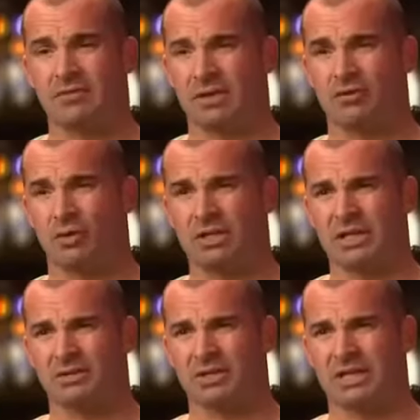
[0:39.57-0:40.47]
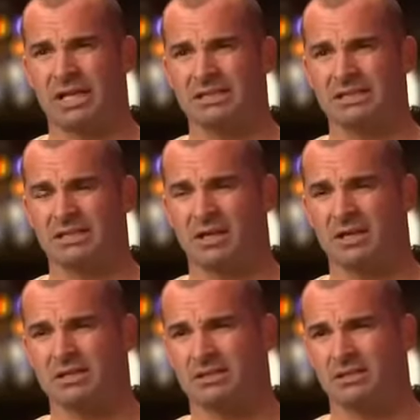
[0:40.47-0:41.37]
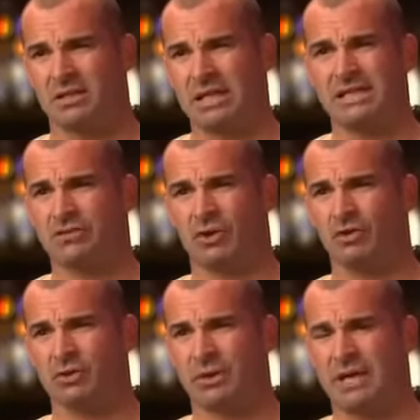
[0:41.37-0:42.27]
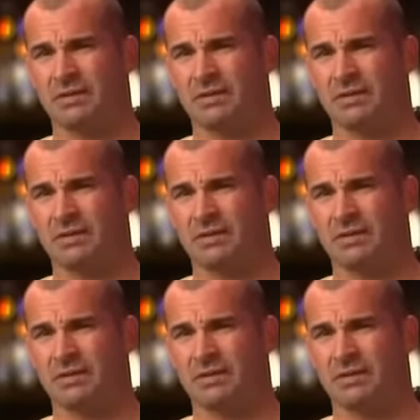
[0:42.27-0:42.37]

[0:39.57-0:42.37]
rollers in on a Saturday night. Heated rollers went out in the